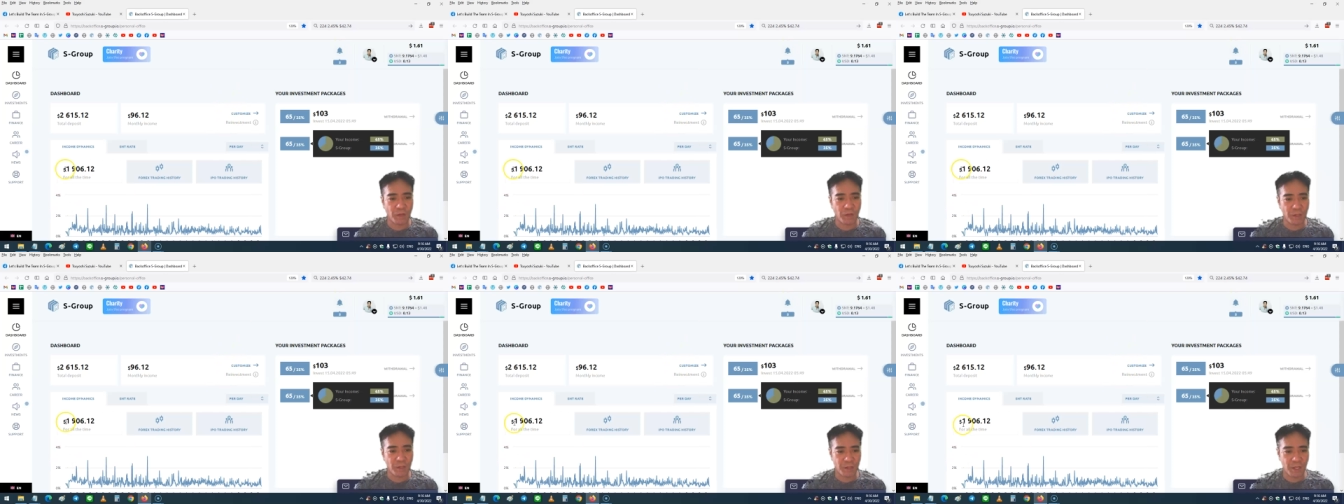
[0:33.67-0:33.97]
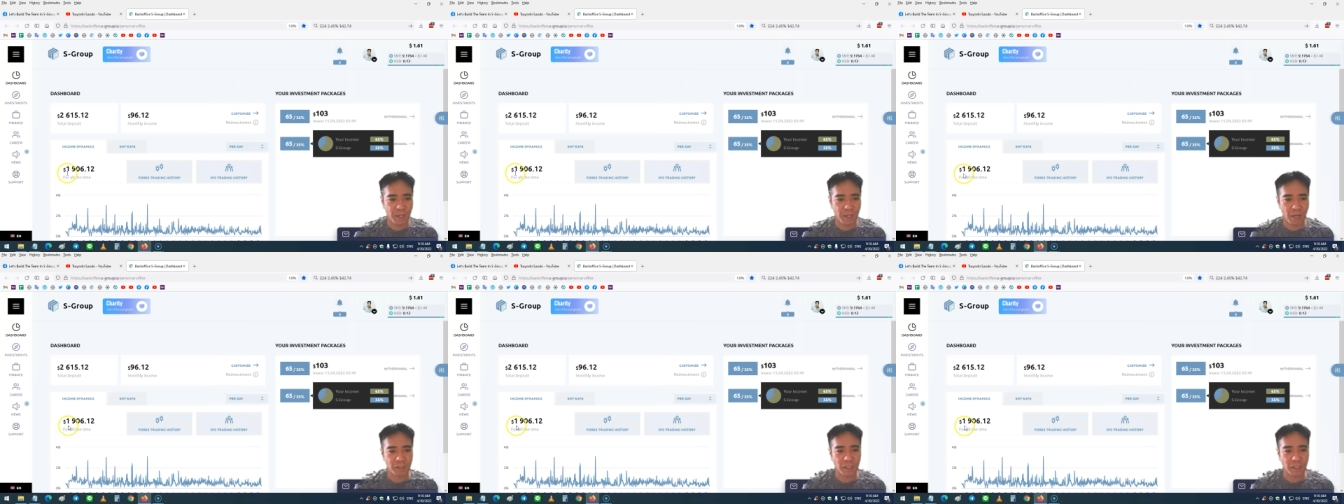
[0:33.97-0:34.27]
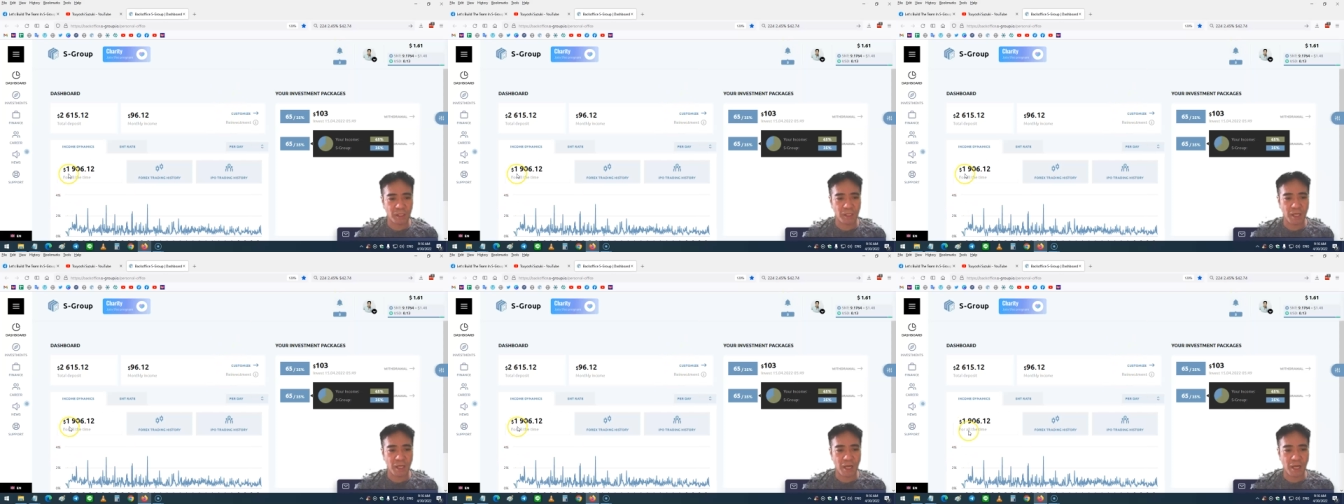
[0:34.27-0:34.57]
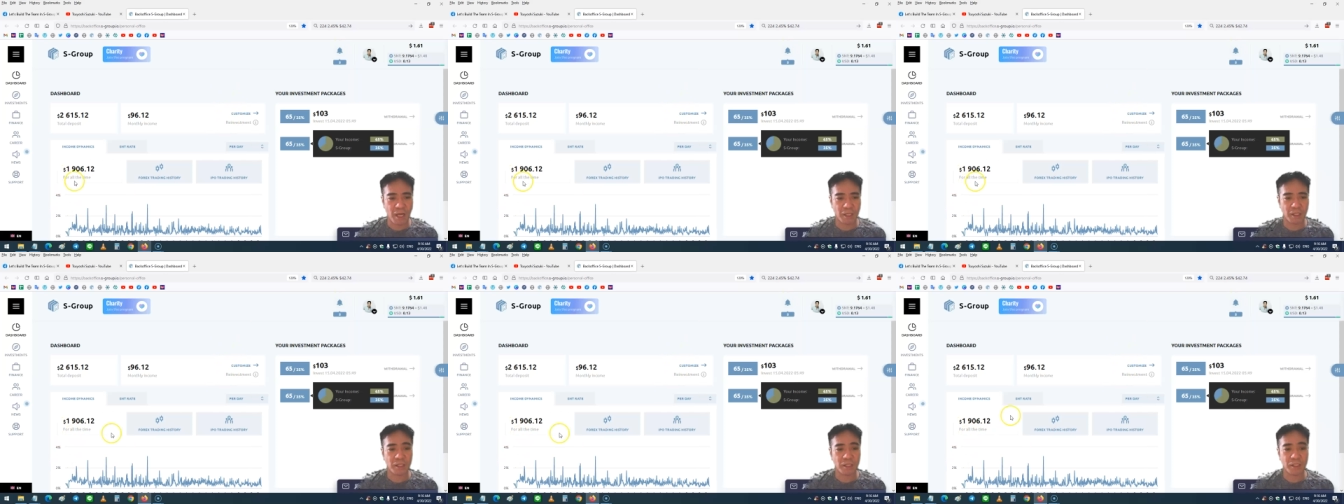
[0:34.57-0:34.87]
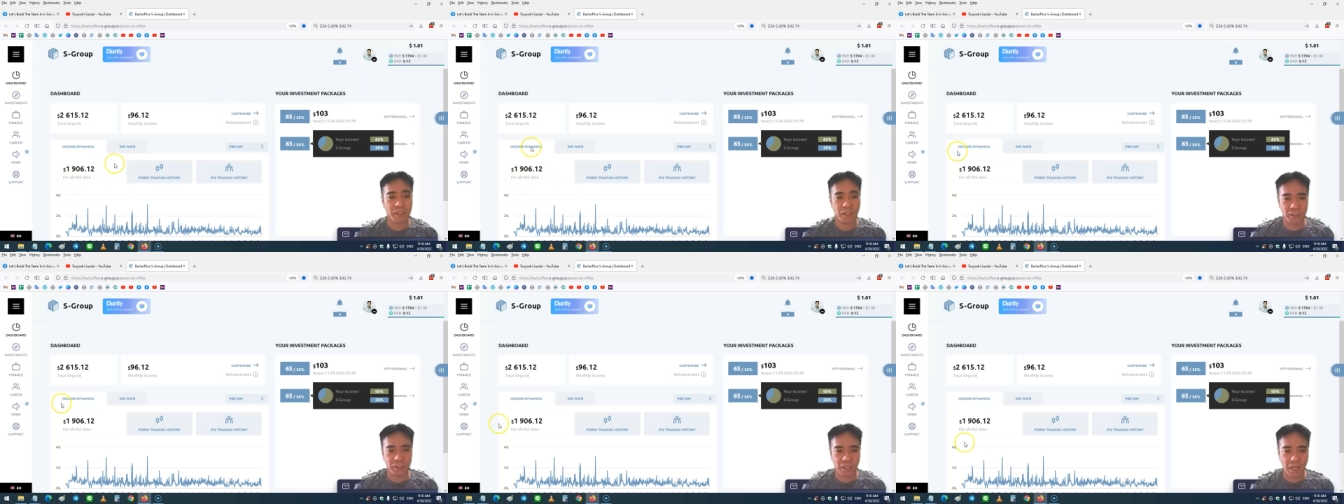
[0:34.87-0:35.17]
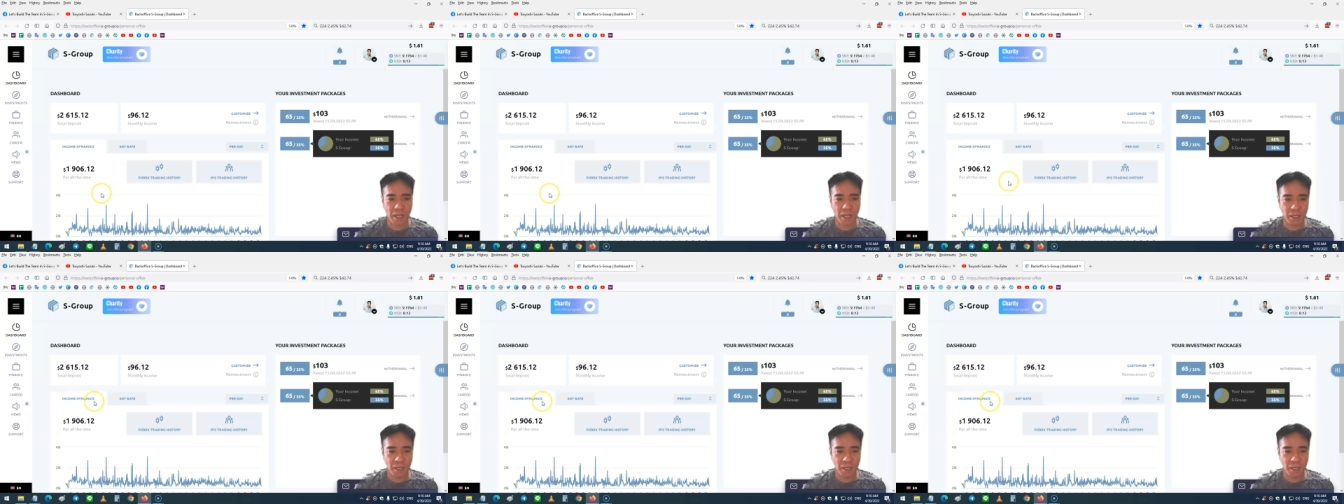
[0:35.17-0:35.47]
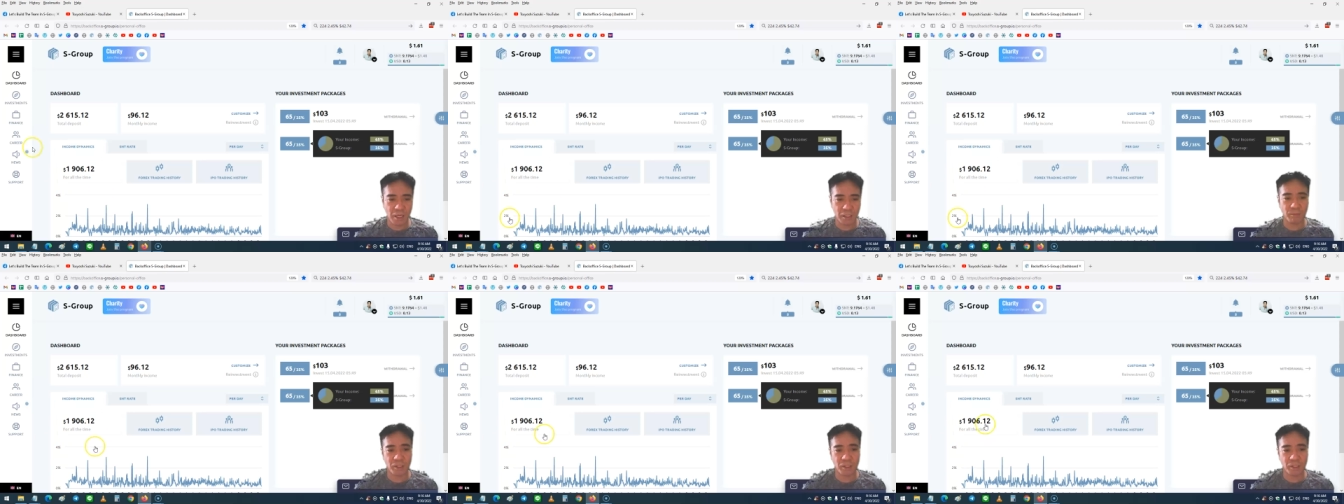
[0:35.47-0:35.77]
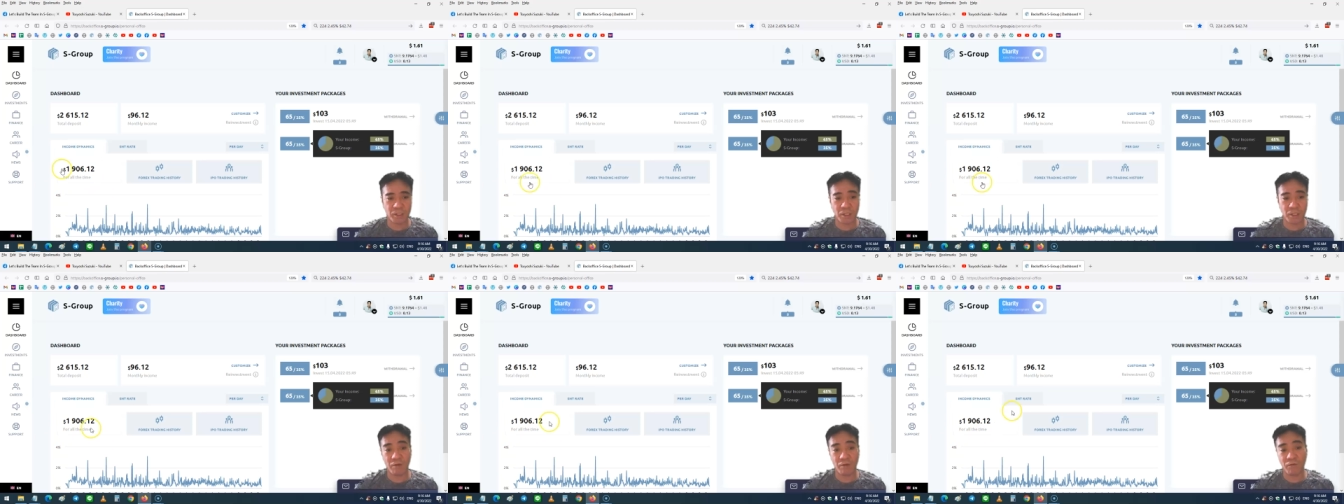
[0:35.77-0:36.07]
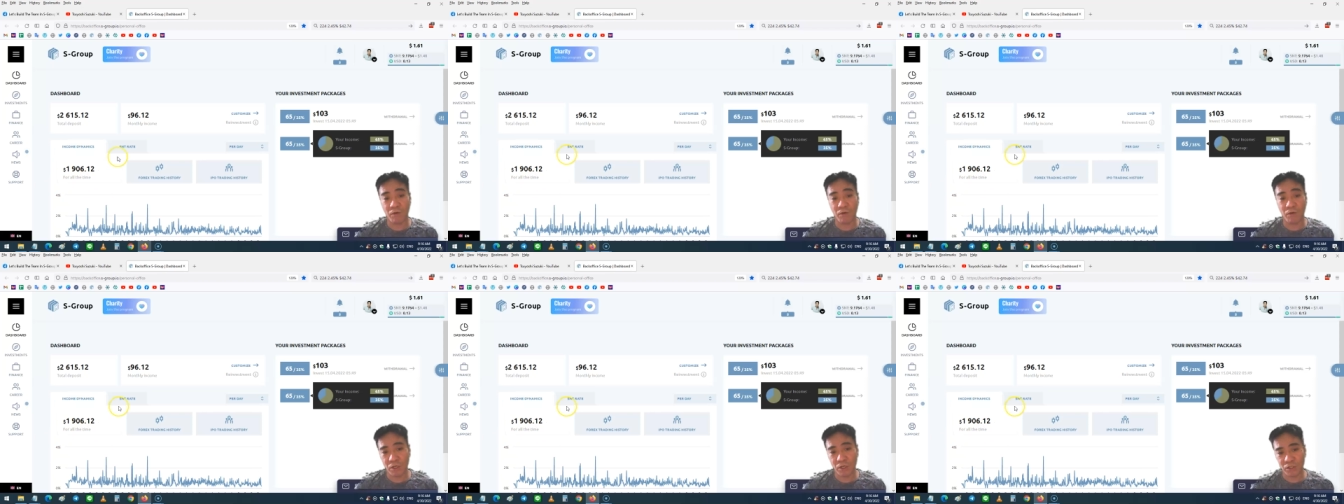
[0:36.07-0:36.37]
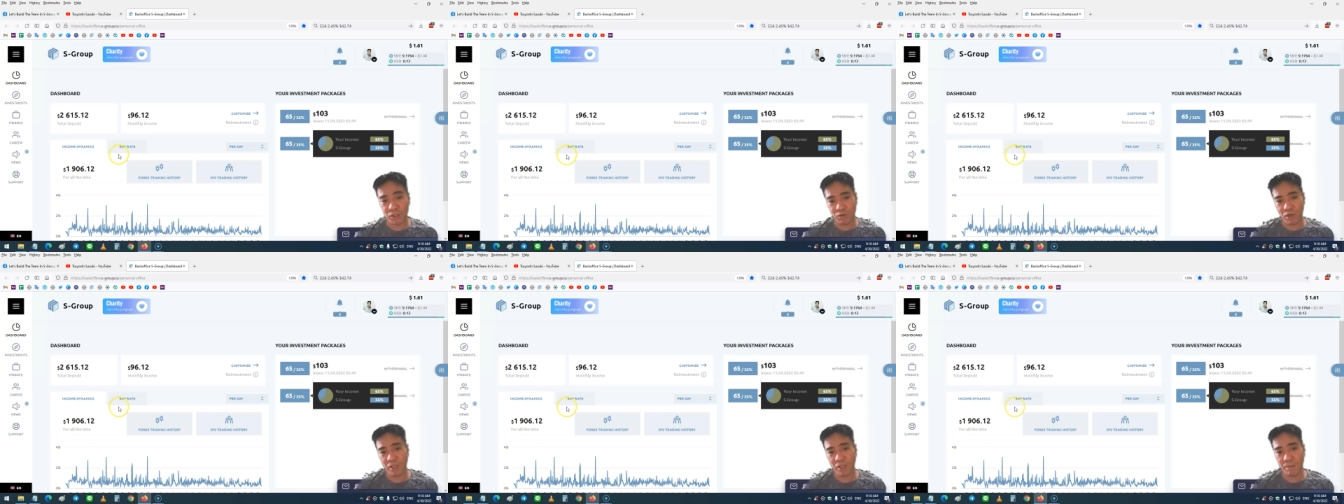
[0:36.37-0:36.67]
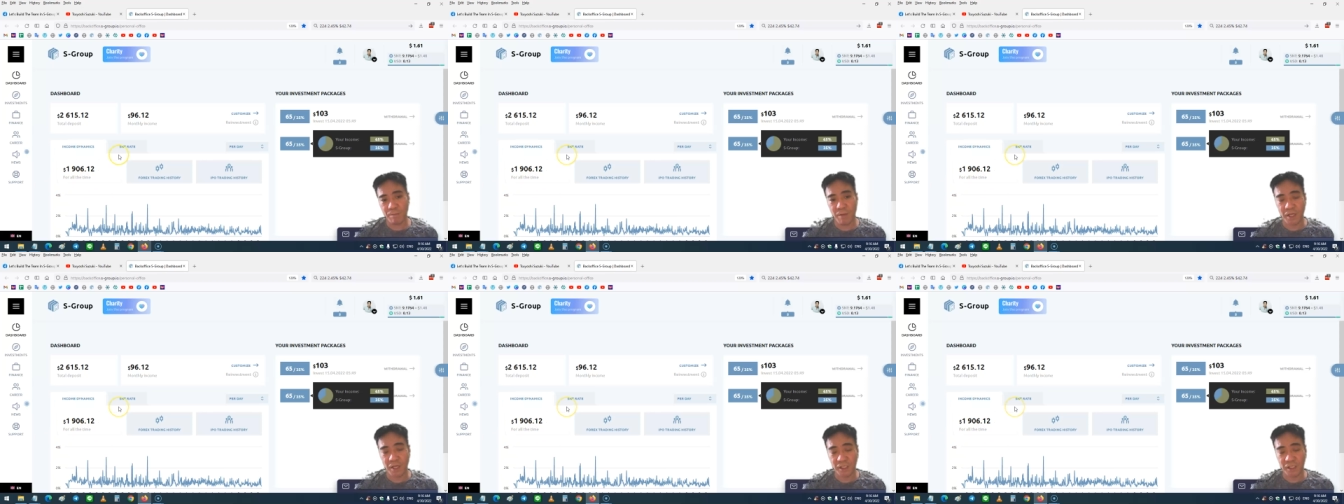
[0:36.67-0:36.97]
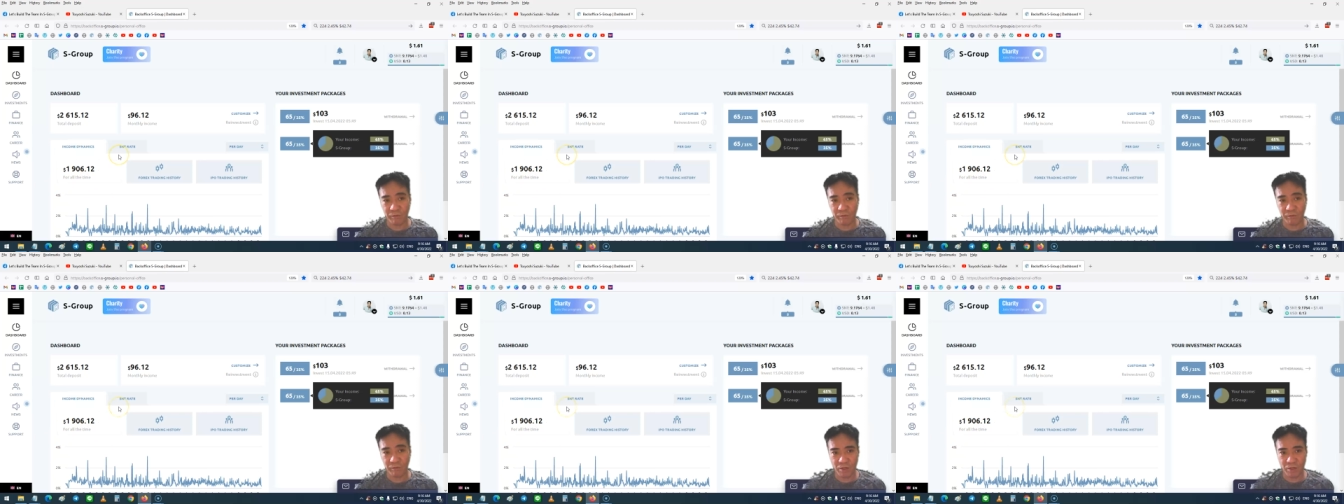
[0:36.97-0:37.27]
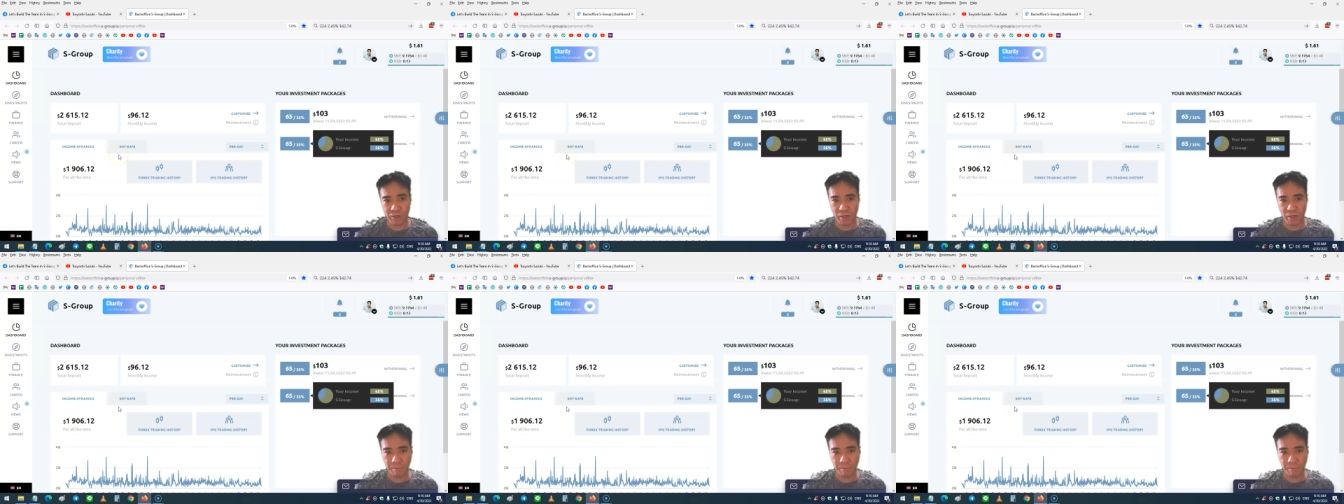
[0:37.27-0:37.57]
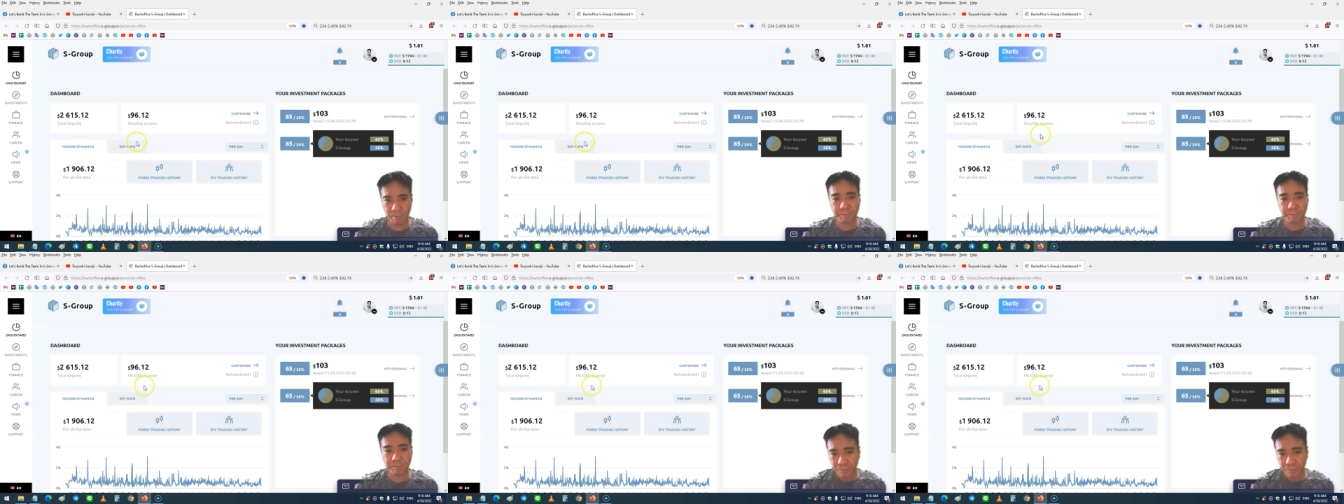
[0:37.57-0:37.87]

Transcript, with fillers: $1,906 from this forex trading passive income.